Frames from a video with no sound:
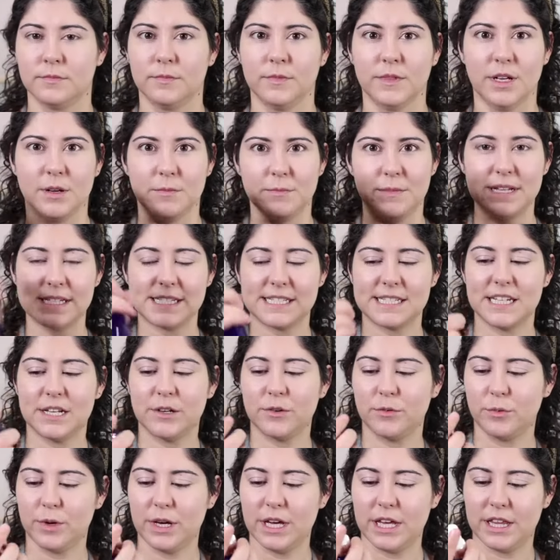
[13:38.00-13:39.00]
I'm going to mist
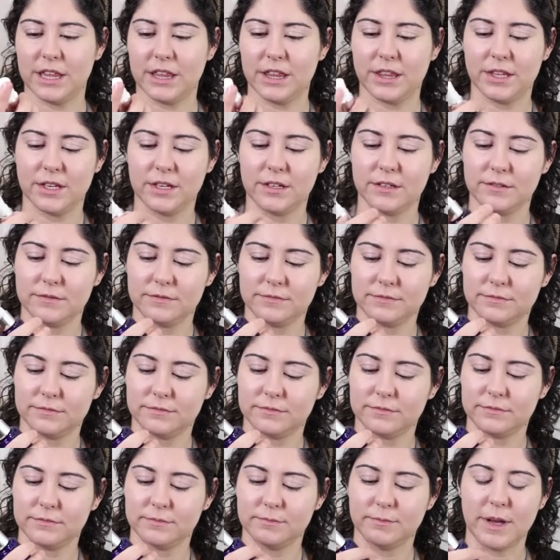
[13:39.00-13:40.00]
it with
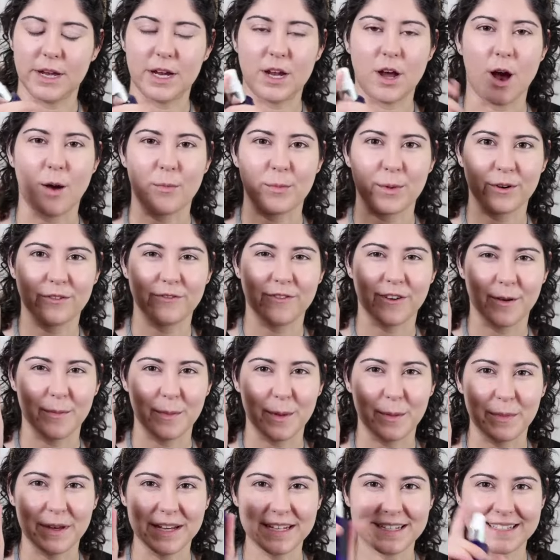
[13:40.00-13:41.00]
my copper
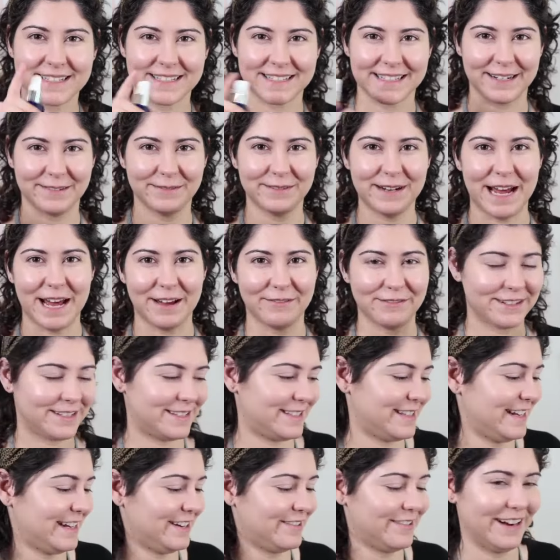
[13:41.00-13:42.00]
firming mist because I don't have a
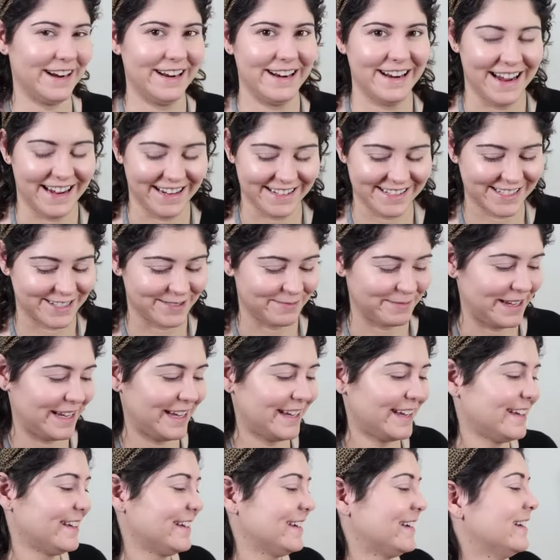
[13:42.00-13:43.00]
sink right next to
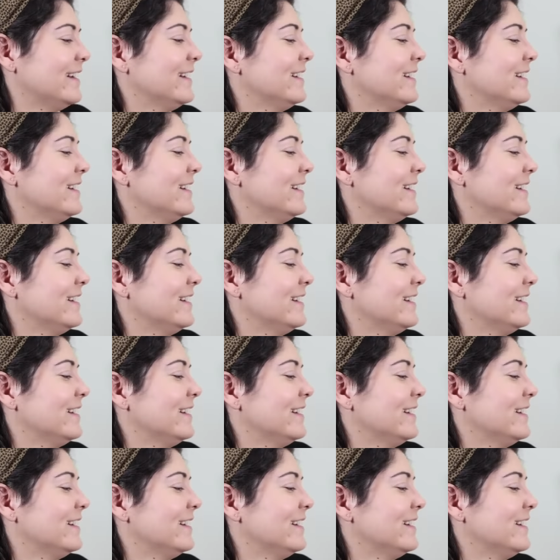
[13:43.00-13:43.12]
me.